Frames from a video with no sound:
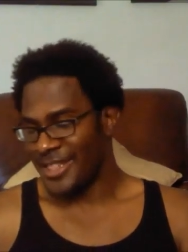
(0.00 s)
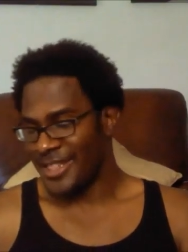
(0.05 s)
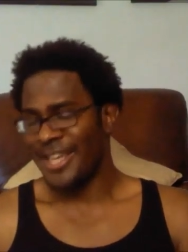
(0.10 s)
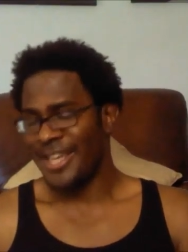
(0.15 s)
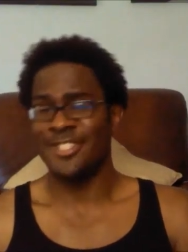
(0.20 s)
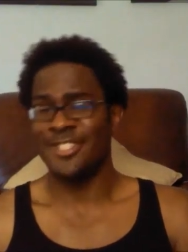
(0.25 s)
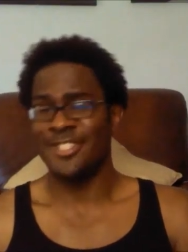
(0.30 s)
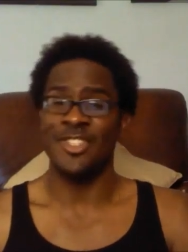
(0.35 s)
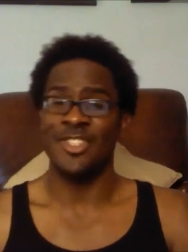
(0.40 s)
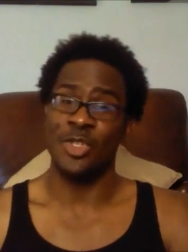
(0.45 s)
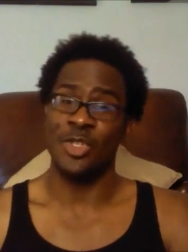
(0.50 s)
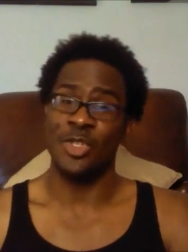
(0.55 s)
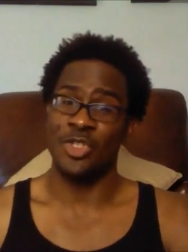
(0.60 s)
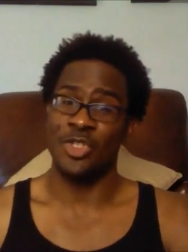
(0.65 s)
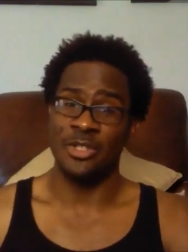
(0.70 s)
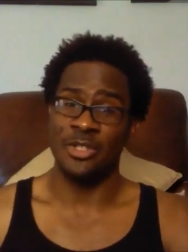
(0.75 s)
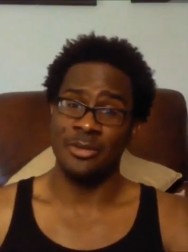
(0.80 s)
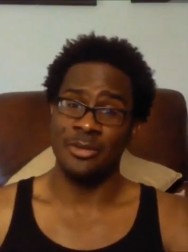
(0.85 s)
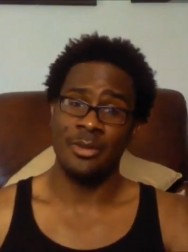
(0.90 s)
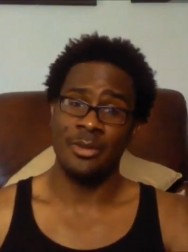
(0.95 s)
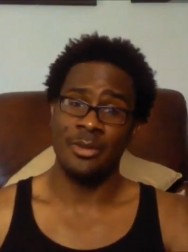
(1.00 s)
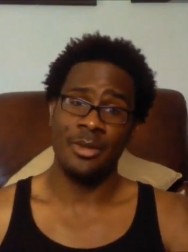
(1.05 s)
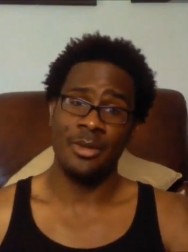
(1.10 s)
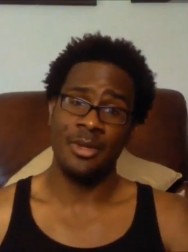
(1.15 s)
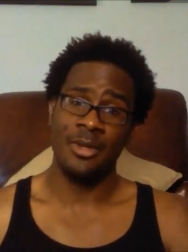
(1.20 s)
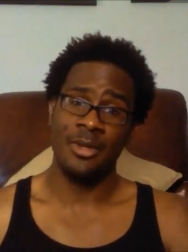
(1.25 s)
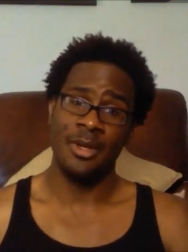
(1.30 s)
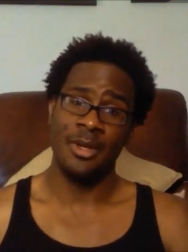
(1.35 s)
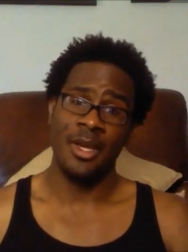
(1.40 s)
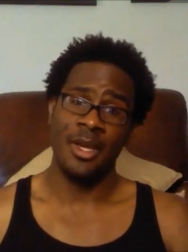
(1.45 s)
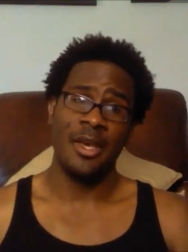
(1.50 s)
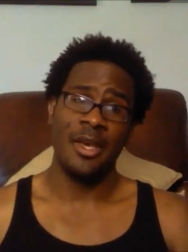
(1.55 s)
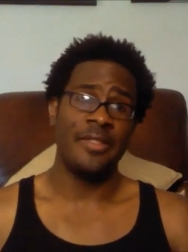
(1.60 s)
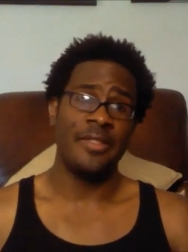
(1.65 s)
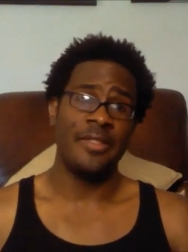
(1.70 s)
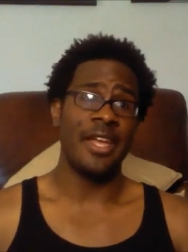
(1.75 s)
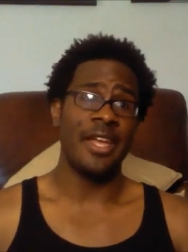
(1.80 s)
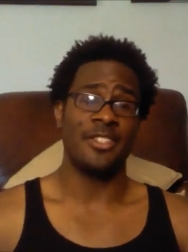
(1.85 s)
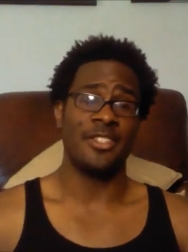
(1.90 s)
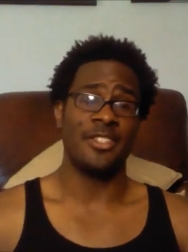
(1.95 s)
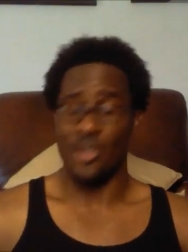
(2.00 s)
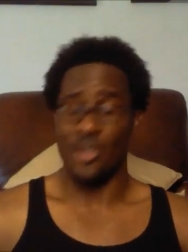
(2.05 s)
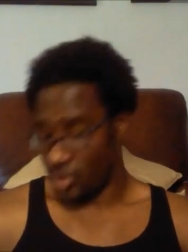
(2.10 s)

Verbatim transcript: That is so true. That is